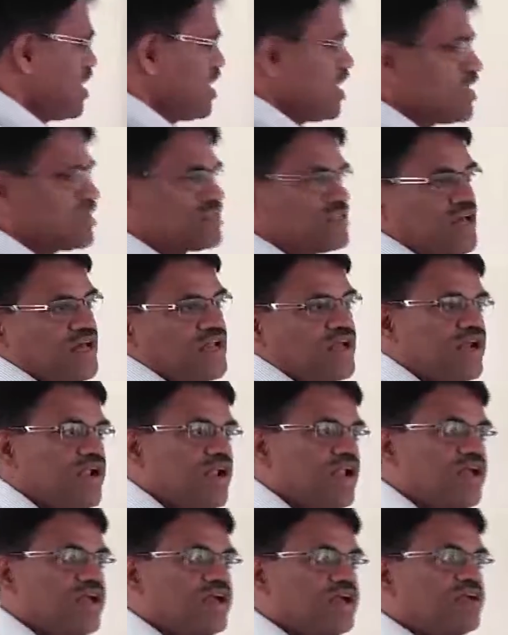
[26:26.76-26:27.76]
is there a
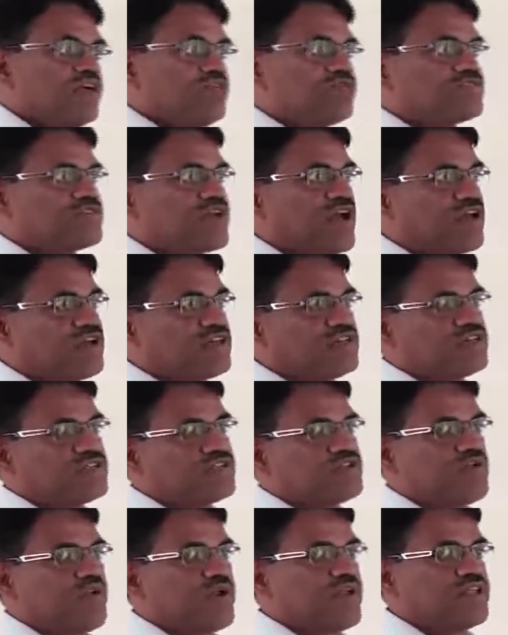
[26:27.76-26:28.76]
click of size
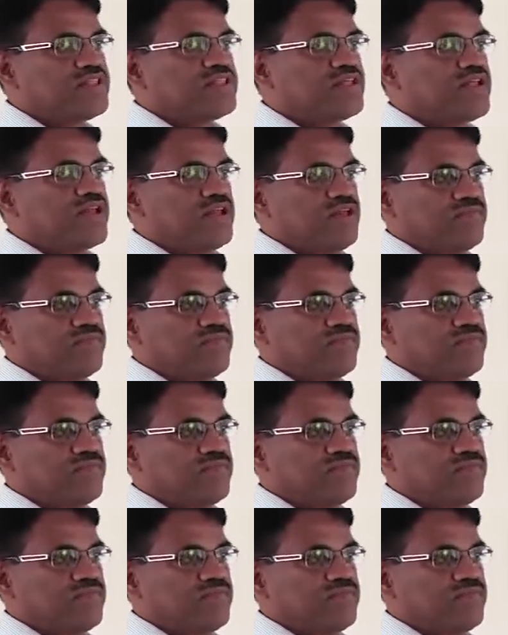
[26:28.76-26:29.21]
23?